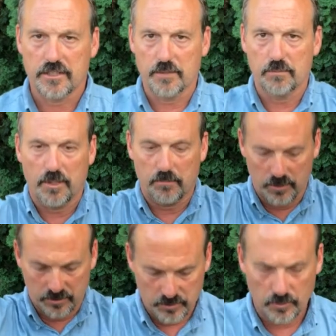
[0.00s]
simply
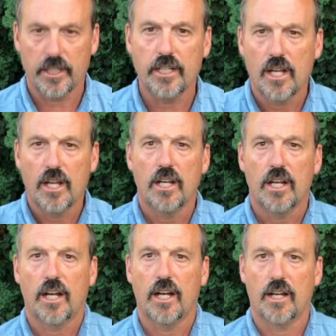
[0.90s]
put the tree
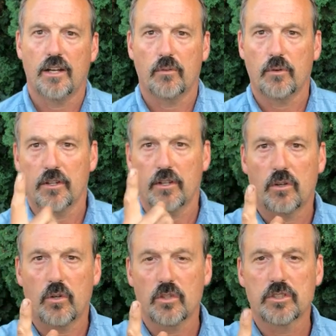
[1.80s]
where
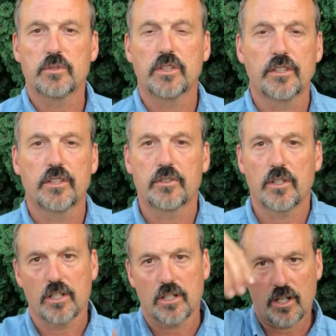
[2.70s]
the hole is drilled in the
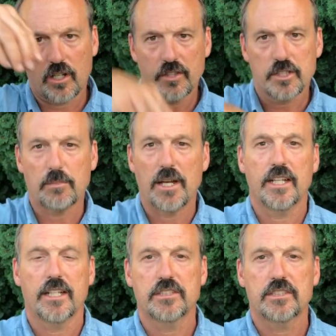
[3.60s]
trunk on the
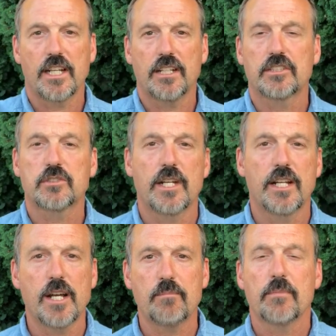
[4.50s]
spike, and it's standing
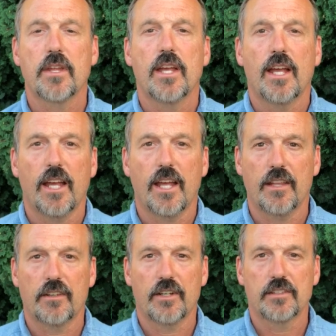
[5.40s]
straight up,
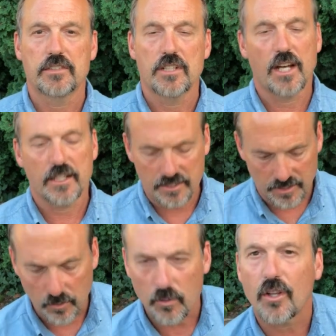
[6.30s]
and there's not
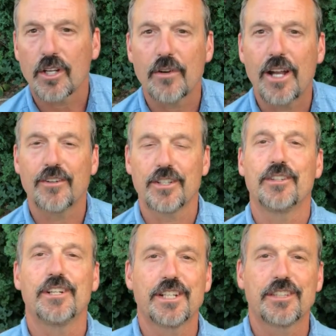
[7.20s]
the crawling around
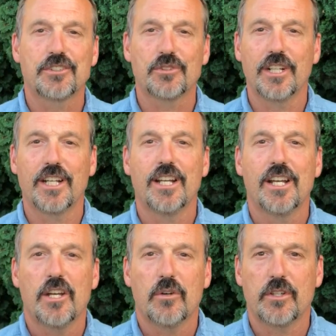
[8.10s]
underneath the tree
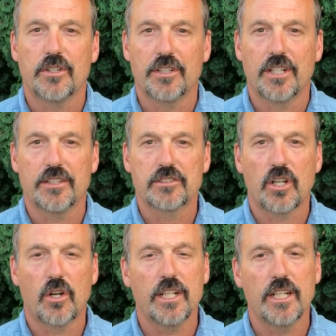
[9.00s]
when they're done.
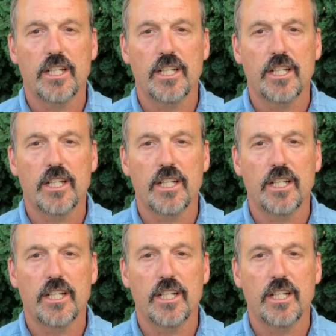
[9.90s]
So